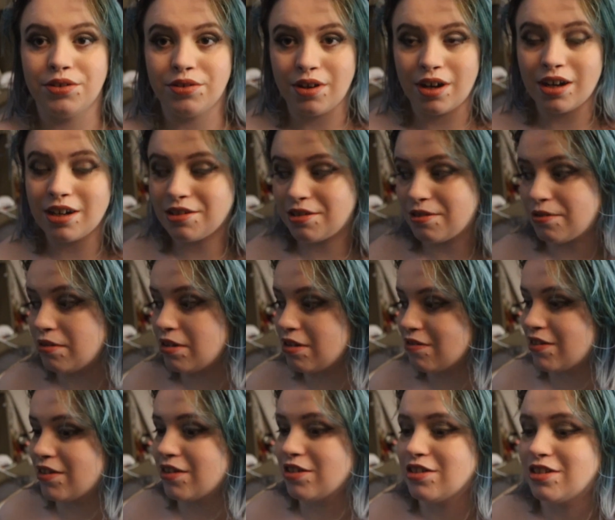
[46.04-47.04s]
You guys don't
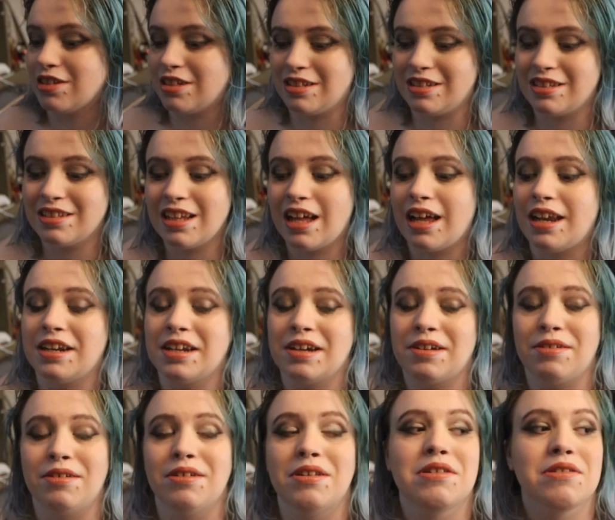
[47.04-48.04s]
even understand
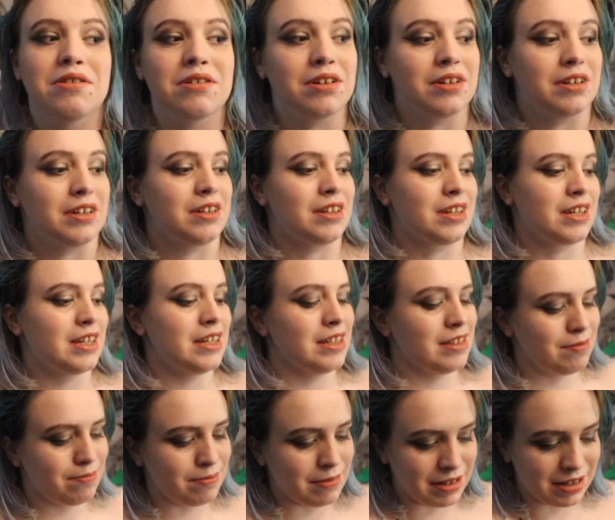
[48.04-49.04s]
how long
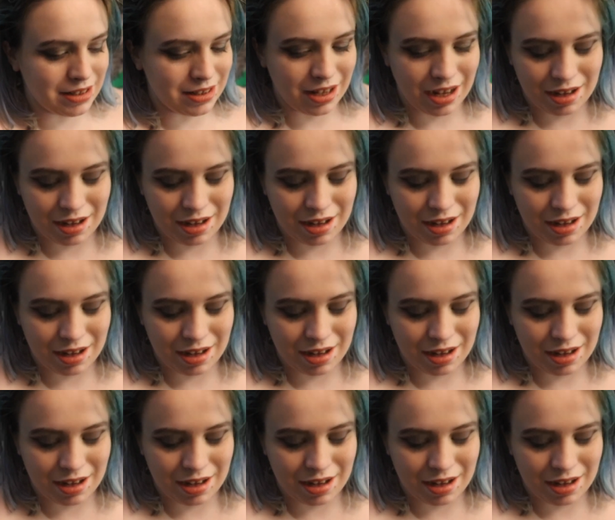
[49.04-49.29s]
it's been.